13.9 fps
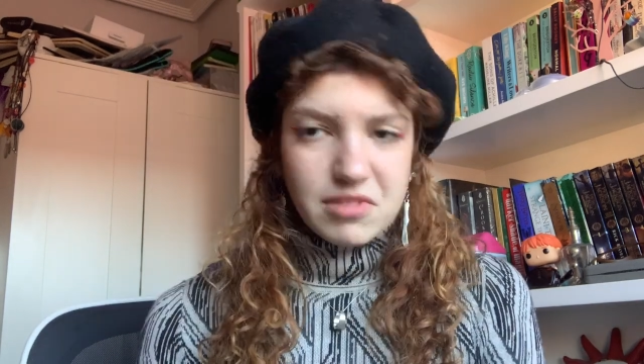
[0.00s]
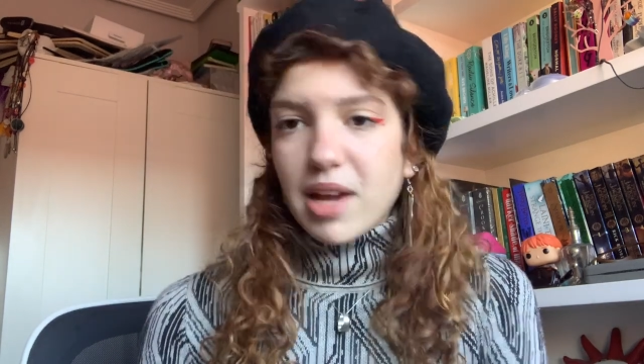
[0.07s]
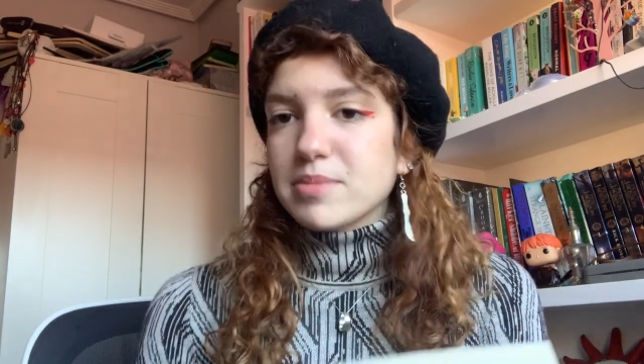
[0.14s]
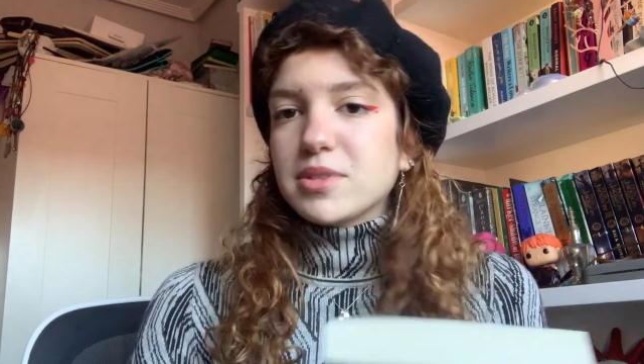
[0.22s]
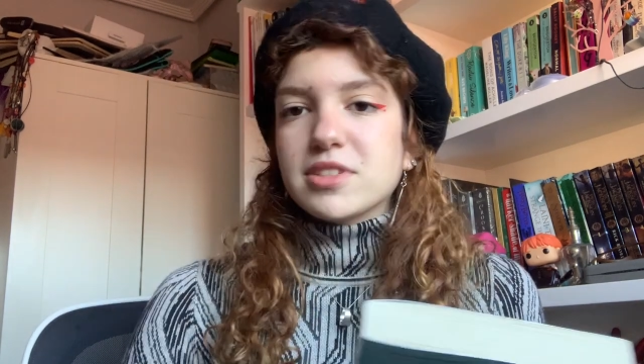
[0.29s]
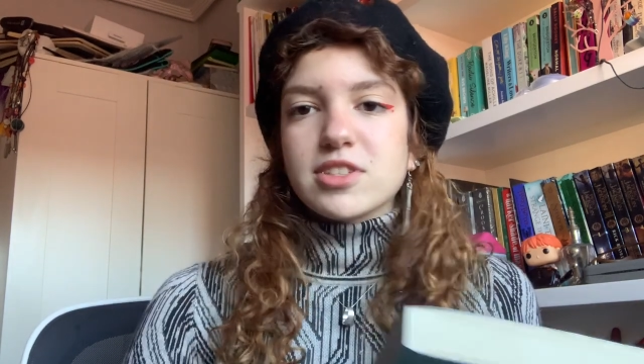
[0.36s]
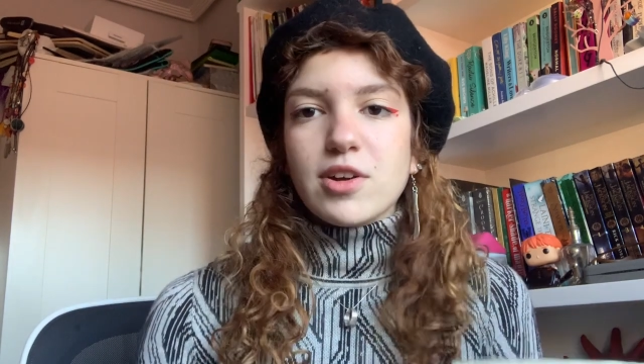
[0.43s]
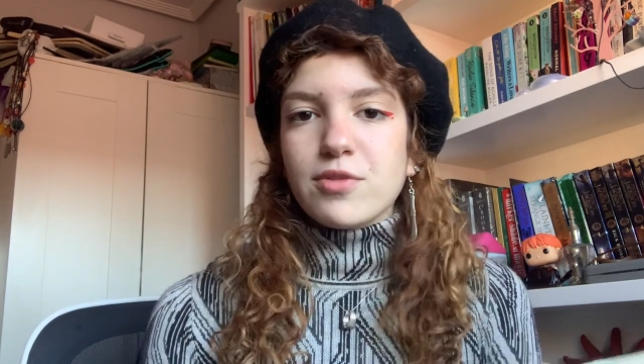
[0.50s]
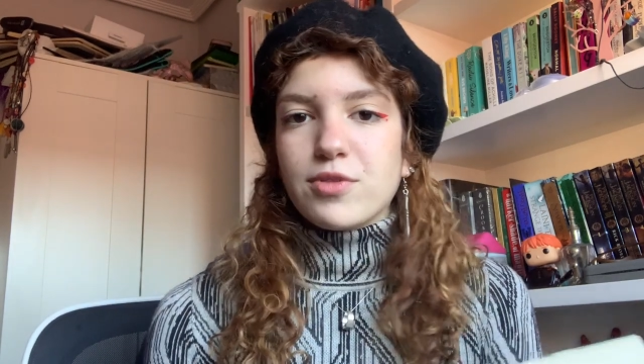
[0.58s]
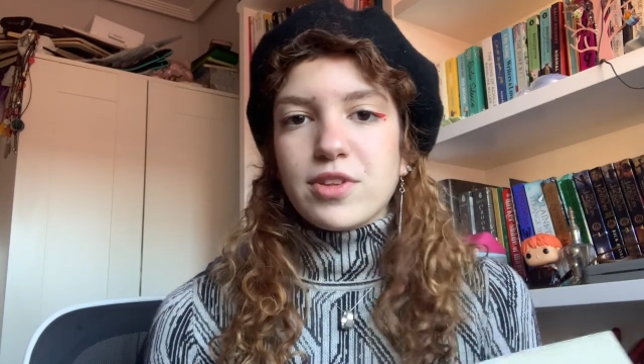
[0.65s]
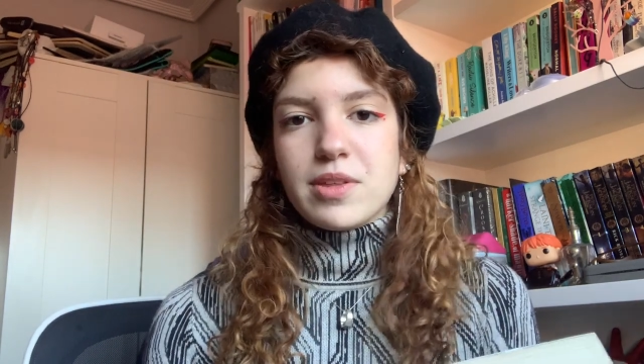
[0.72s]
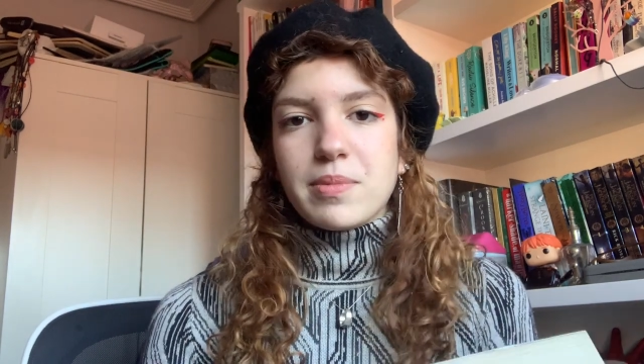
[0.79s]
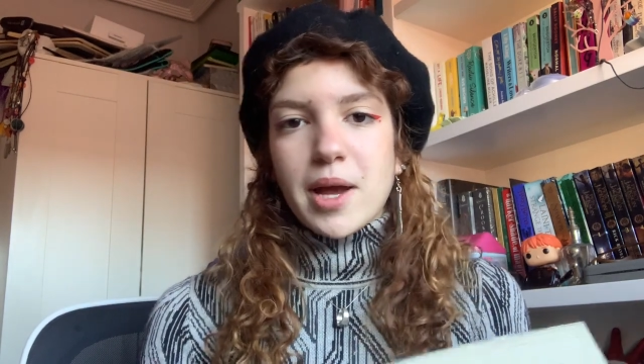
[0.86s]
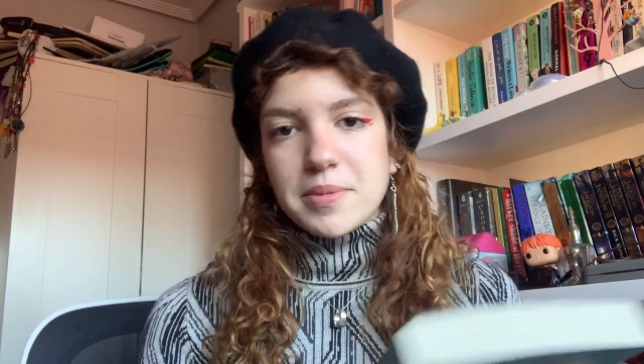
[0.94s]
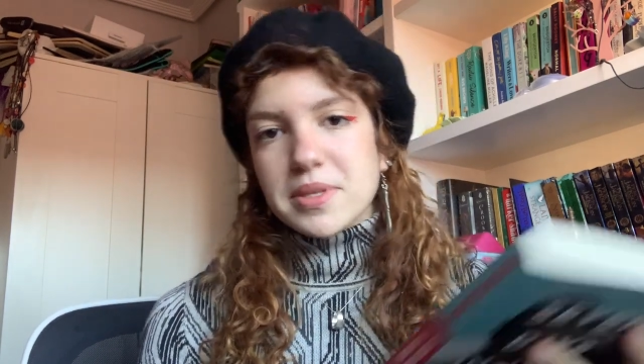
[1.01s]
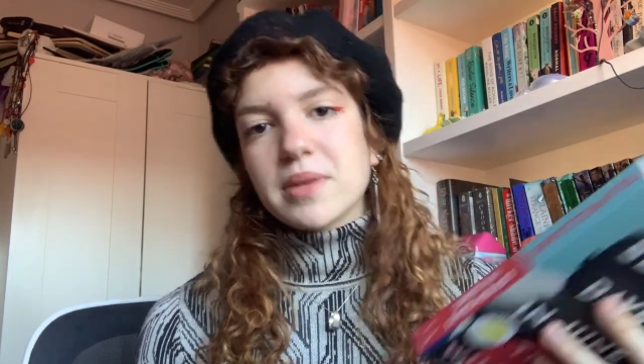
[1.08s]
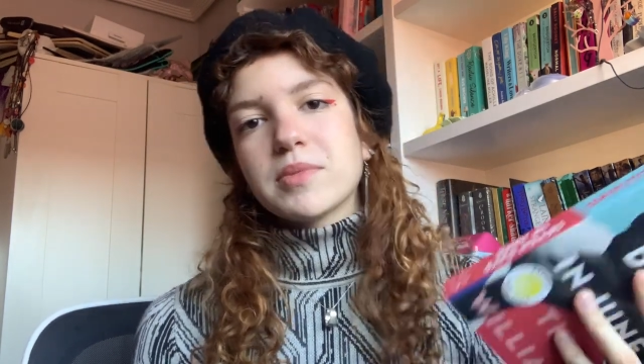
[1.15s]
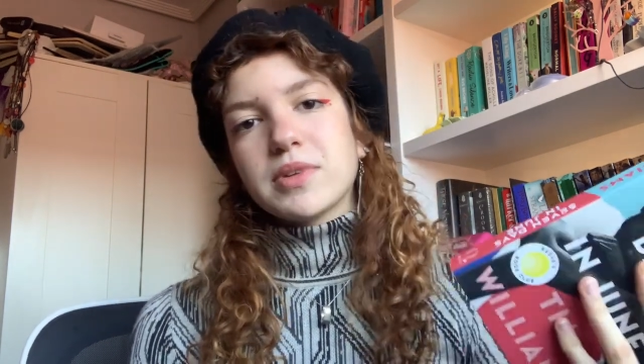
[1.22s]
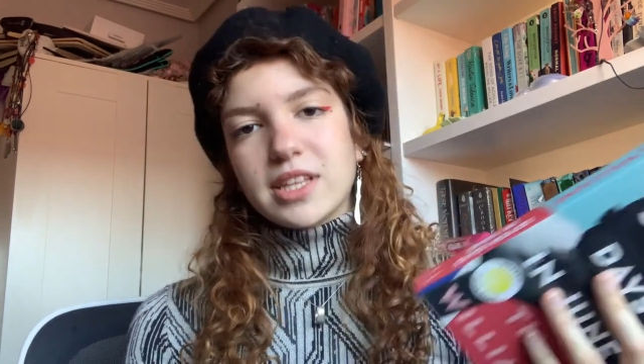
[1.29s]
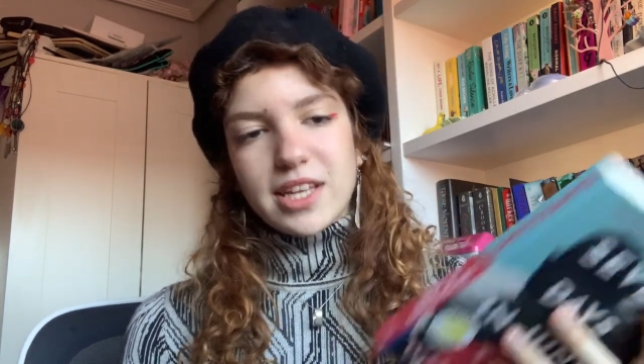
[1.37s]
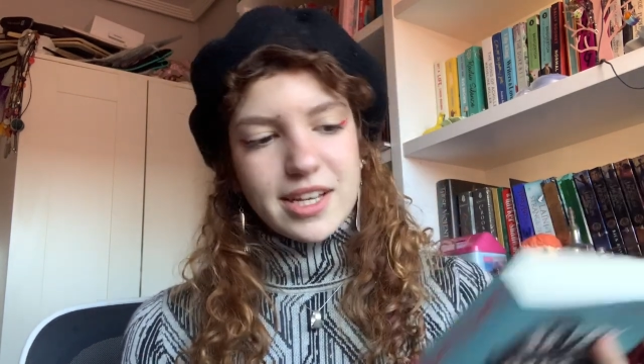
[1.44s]
I'm just going for the vibes. I'm
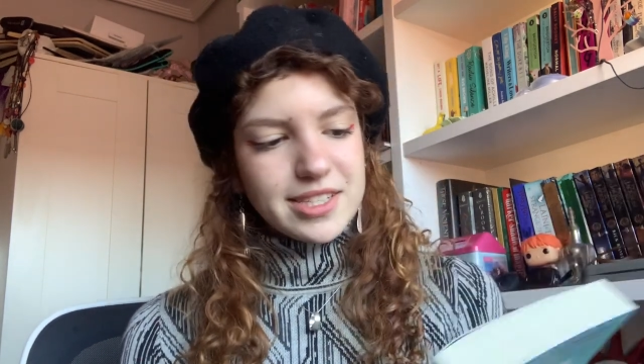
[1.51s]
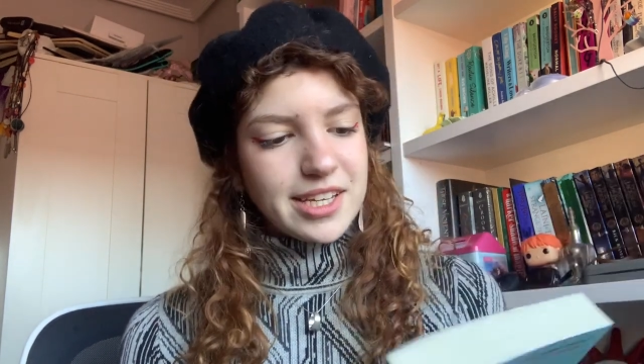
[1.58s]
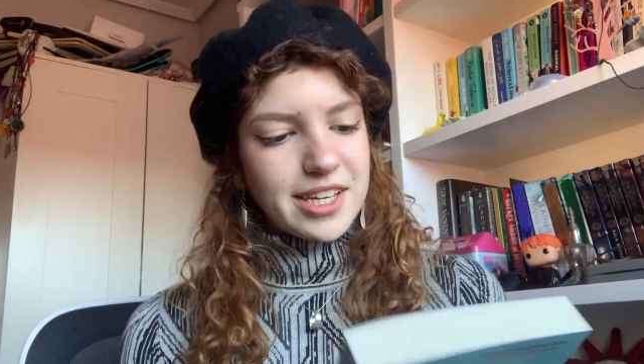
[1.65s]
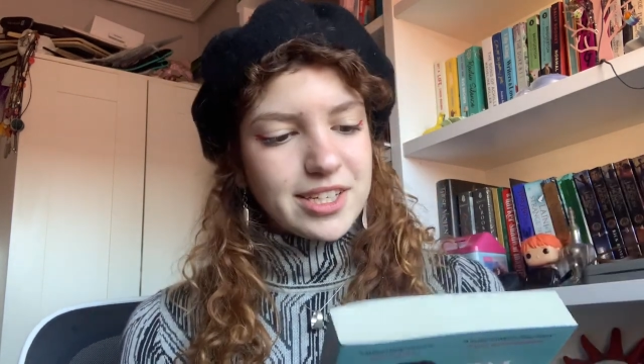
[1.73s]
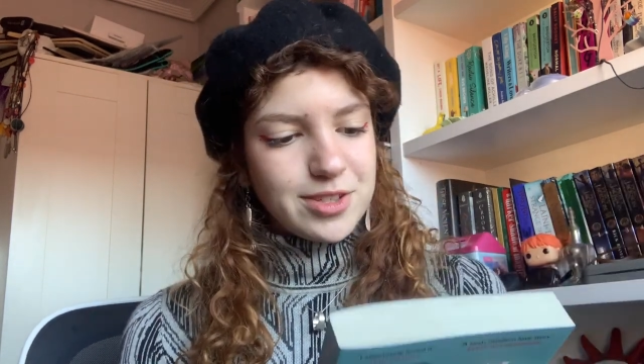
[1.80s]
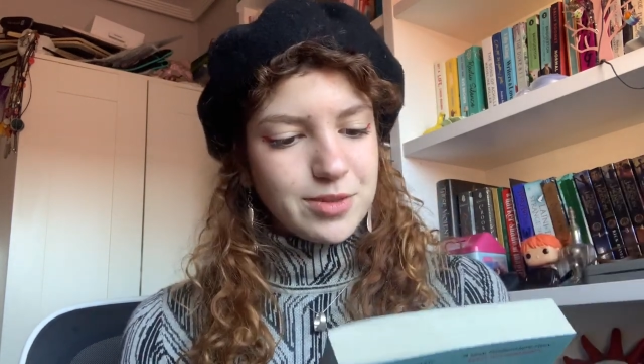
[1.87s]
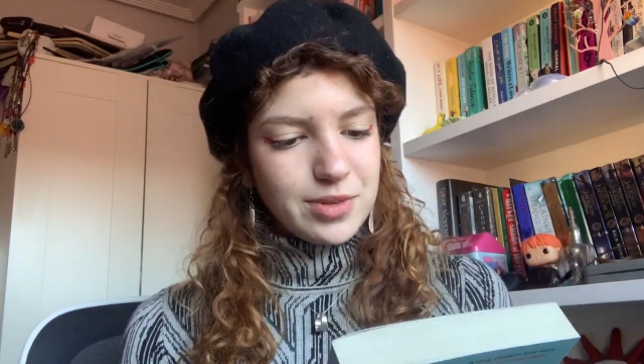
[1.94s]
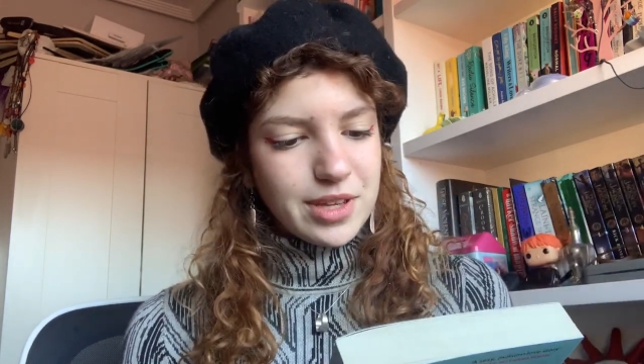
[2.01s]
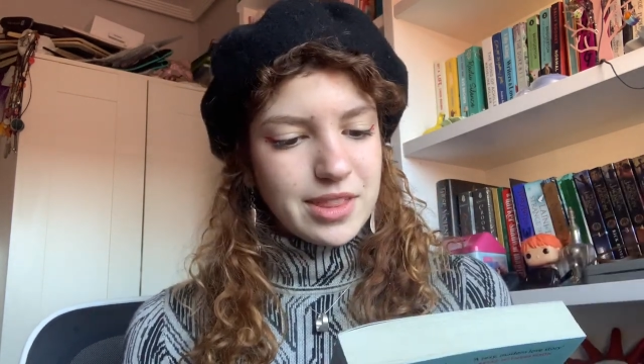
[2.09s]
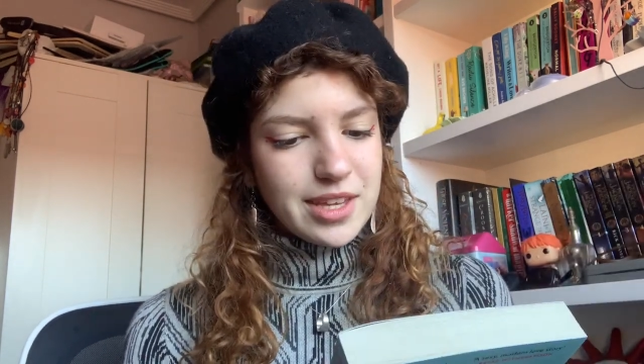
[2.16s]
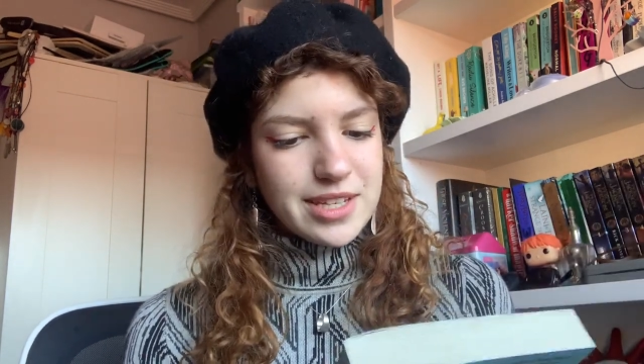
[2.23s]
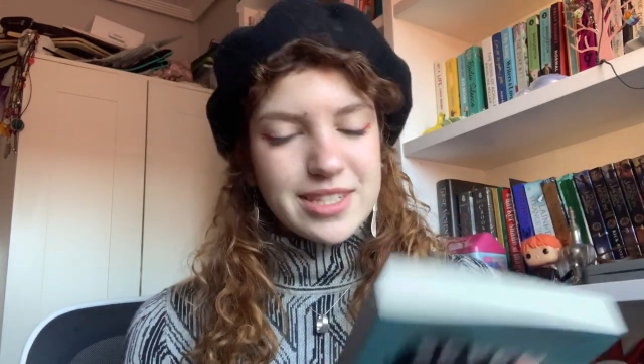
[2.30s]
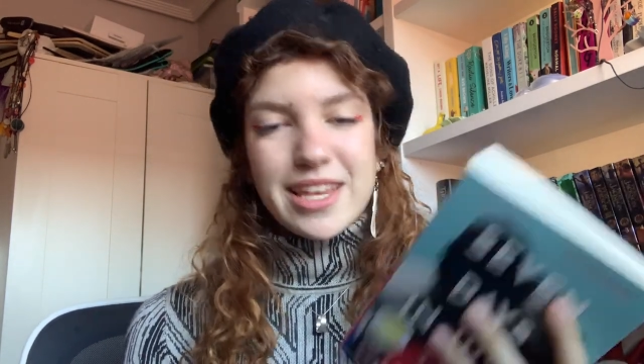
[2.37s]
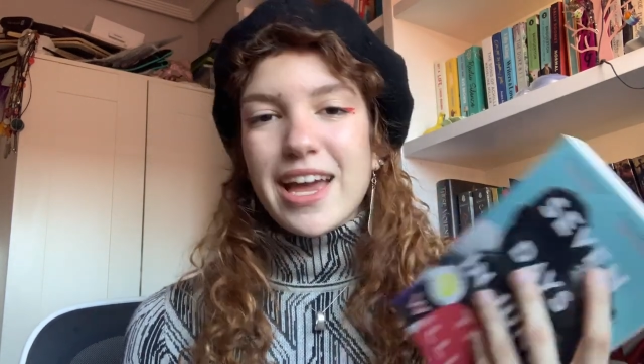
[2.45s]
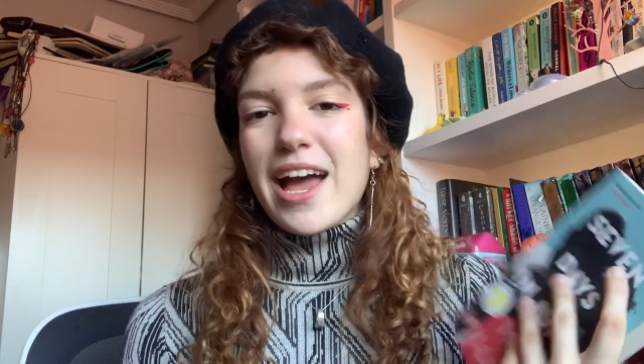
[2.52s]
really excited to read this.